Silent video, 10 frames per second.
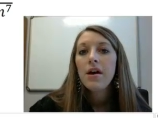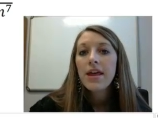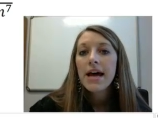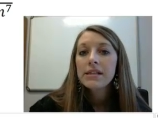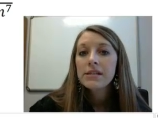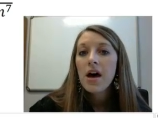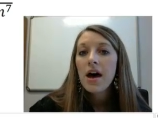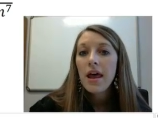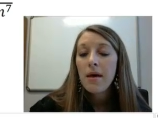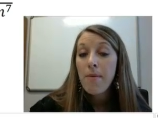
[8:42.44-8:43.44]
Now that's
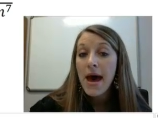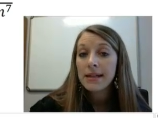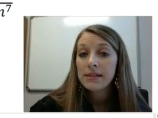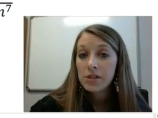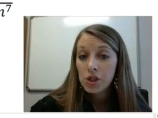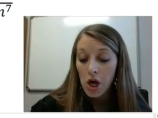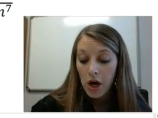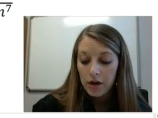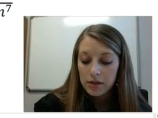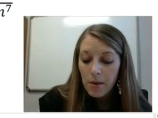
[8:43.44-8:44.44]
not a bad
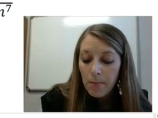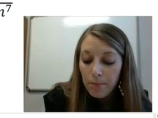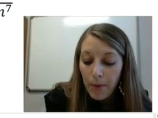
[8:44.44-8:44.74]
start,